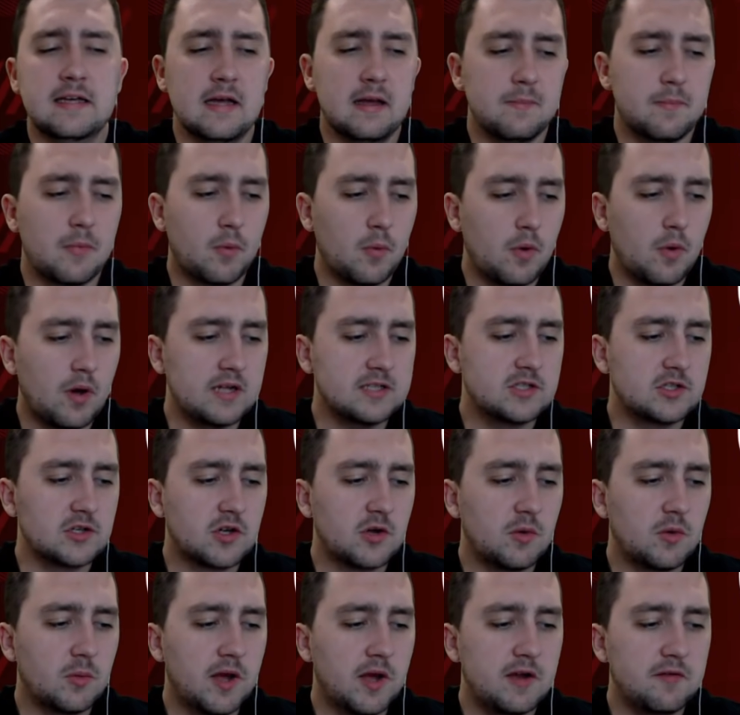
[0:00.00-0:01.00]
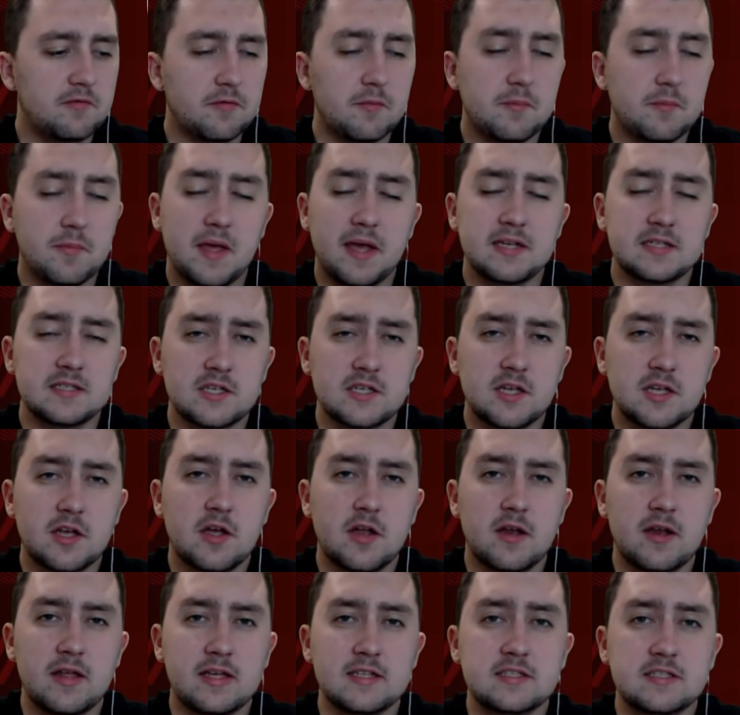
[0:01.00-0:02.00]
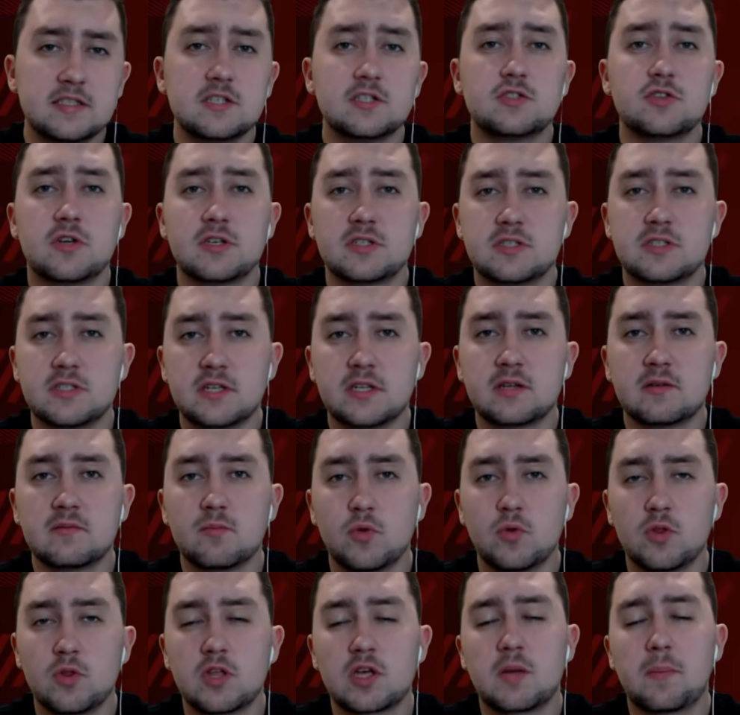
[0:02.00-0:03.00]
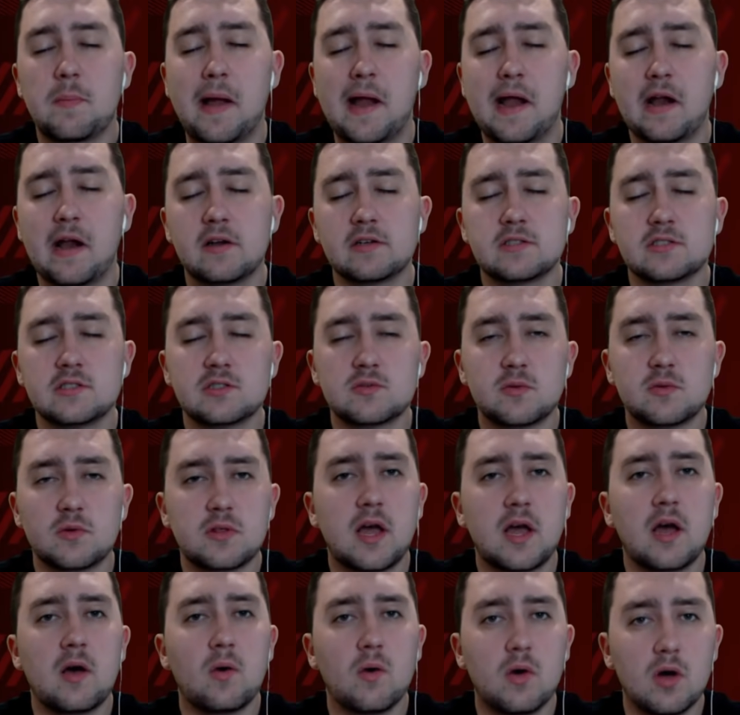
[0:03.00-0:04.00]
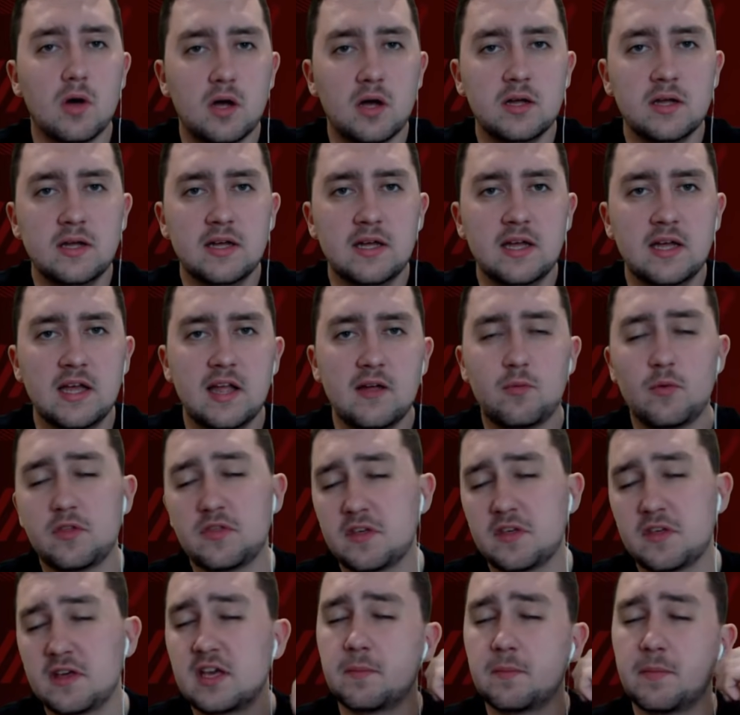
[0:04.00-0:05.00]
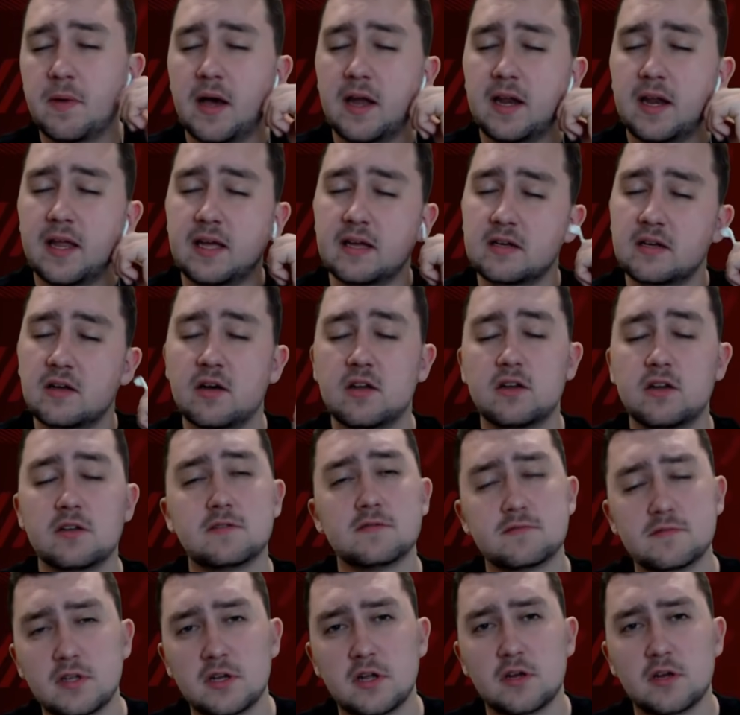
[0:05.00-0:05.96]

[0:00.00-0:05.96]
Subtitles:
But what I took away from that is certainly it's interesting with the comparisons with Aouar. If we think about it, kind of,